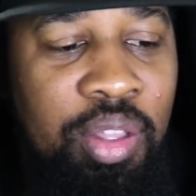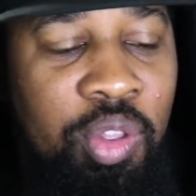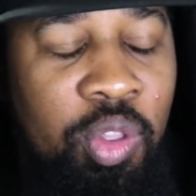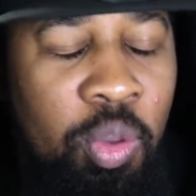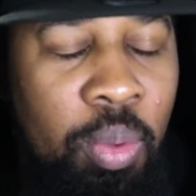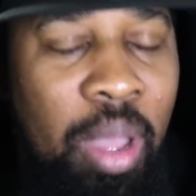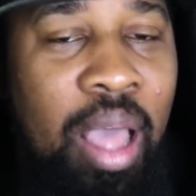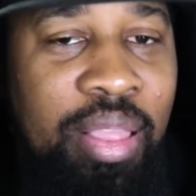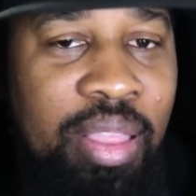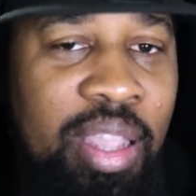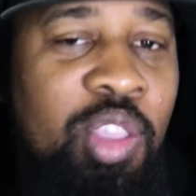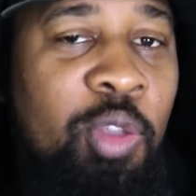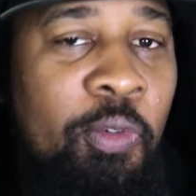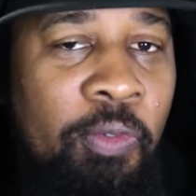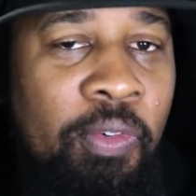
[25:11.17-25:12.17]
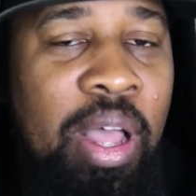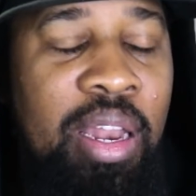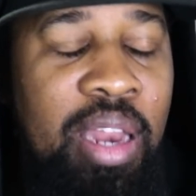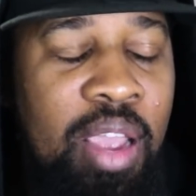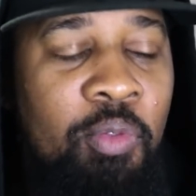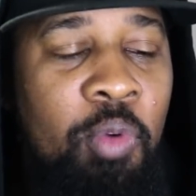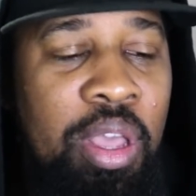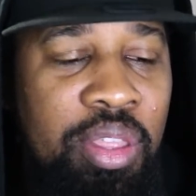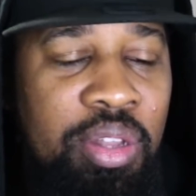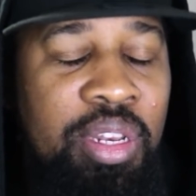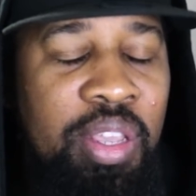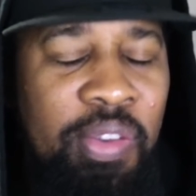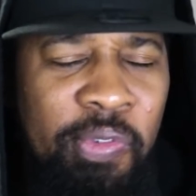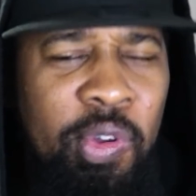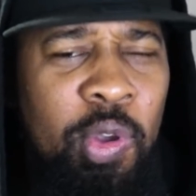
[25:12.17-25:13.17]
you I think you find that rather
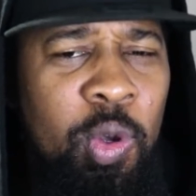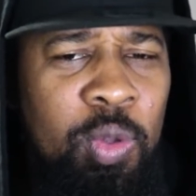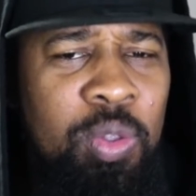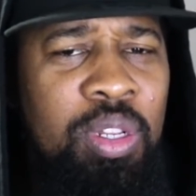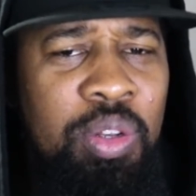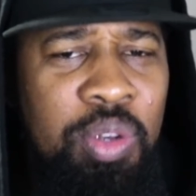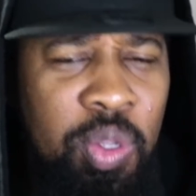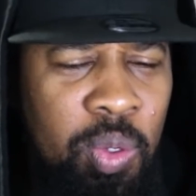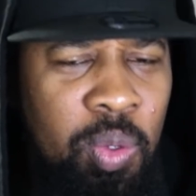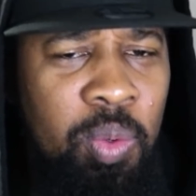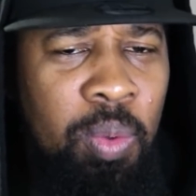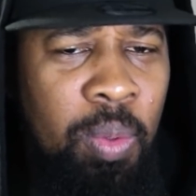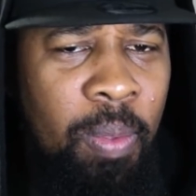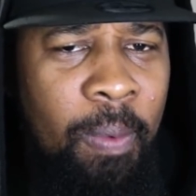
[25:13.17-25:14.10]
difficult to do.